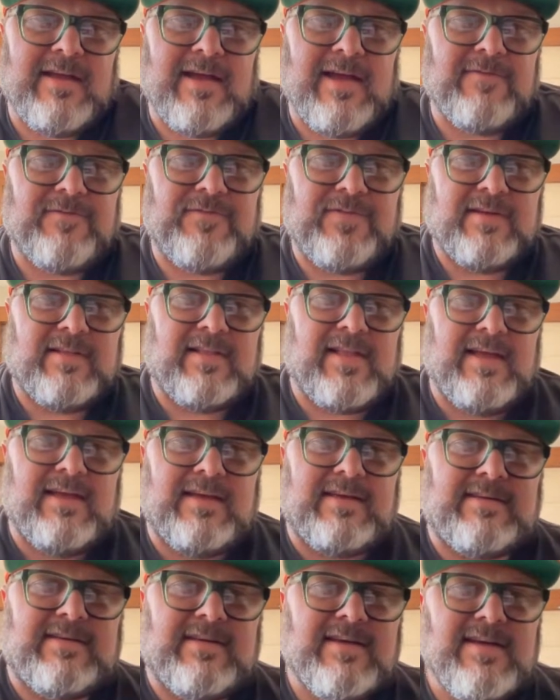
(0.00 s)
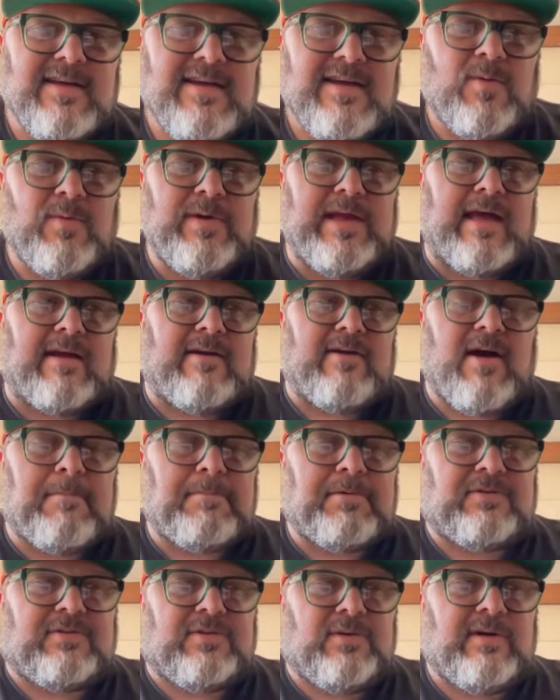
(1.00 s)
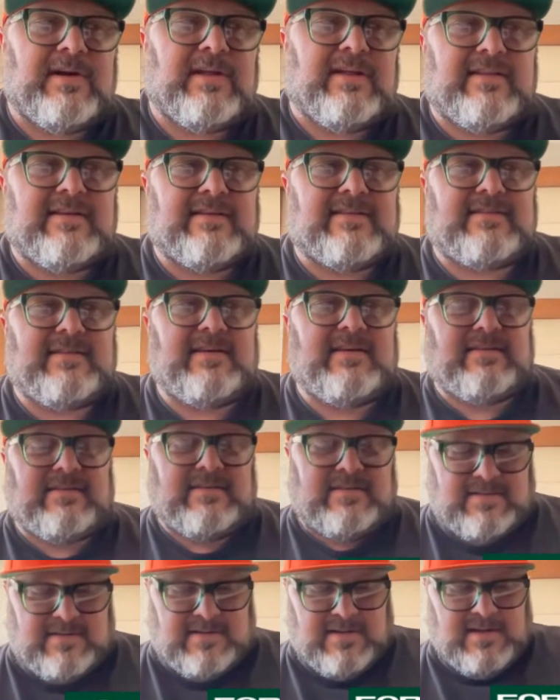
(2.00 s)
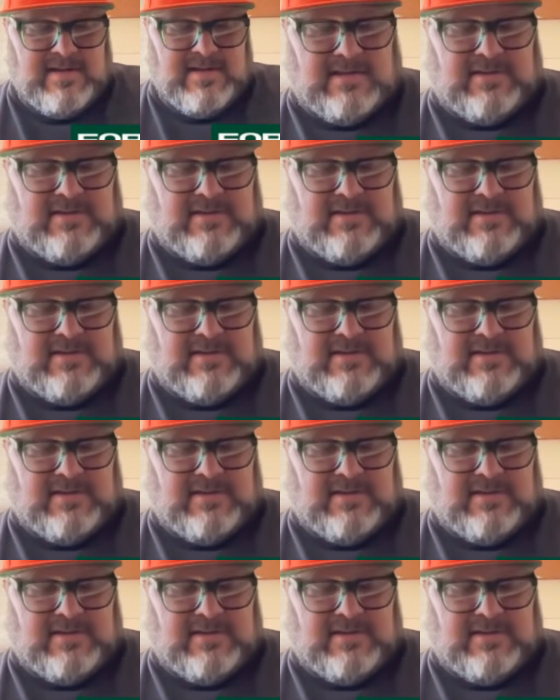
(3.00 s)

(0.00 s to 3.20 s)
I feel like we had an opportunity this season